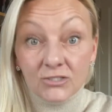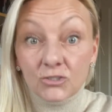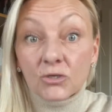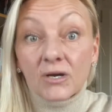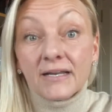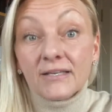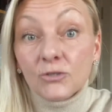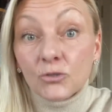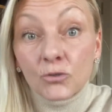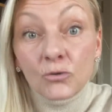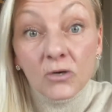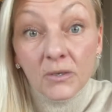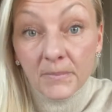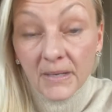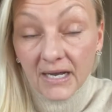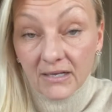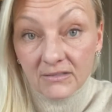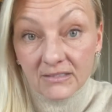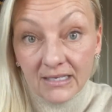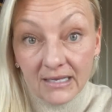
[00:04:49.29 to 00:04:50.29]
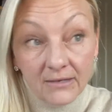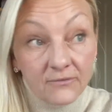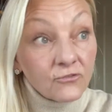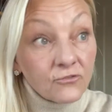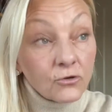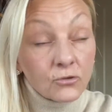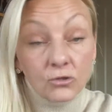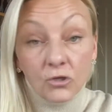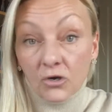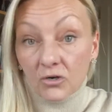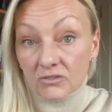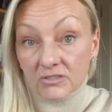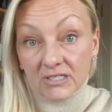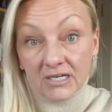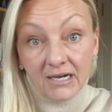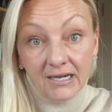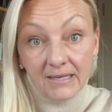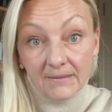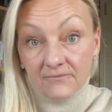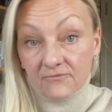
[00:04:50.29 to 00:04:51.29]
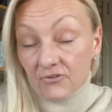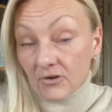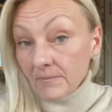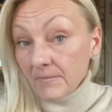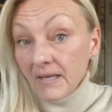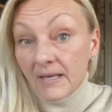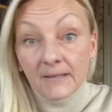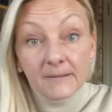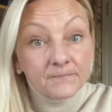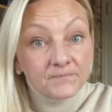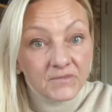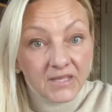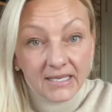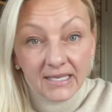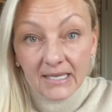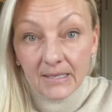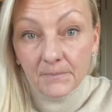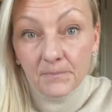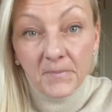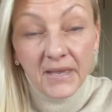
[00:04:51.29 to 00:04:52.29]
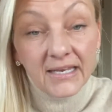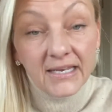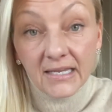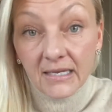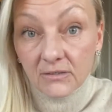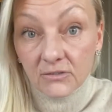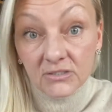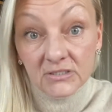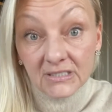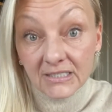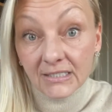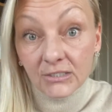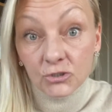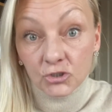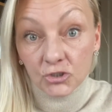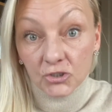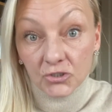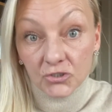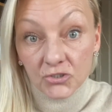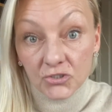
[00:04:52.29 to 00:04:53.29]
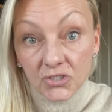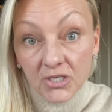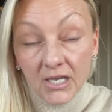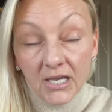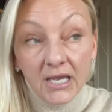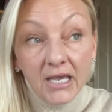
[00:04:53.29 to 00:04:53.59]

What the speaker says: So I knew about that for a long time from, again, many other teachers.